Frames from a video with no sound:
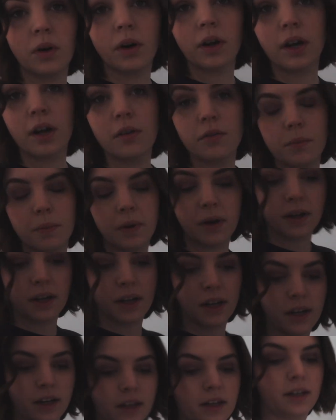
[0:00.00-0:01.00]
morning,
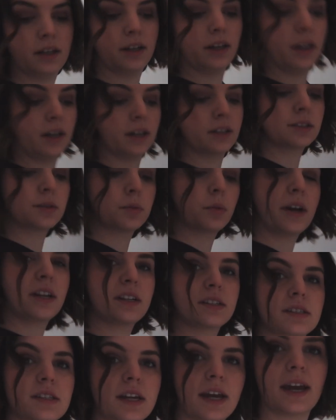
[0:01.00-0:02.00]
everybody. It's
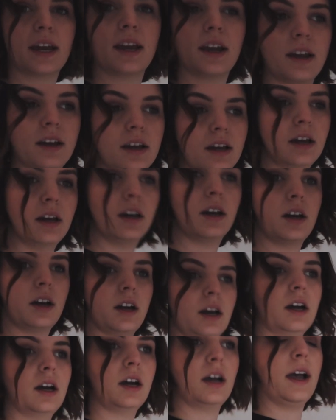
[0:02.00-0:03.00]
Wednesday,
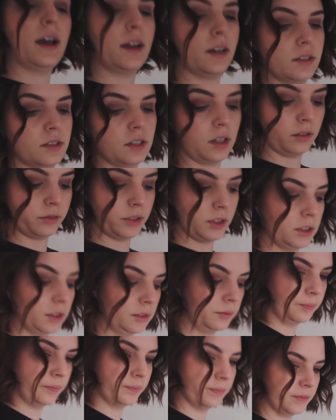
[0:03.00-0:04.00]
and it's
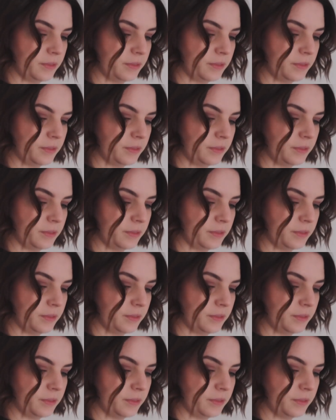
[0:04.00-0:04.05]
afternoon.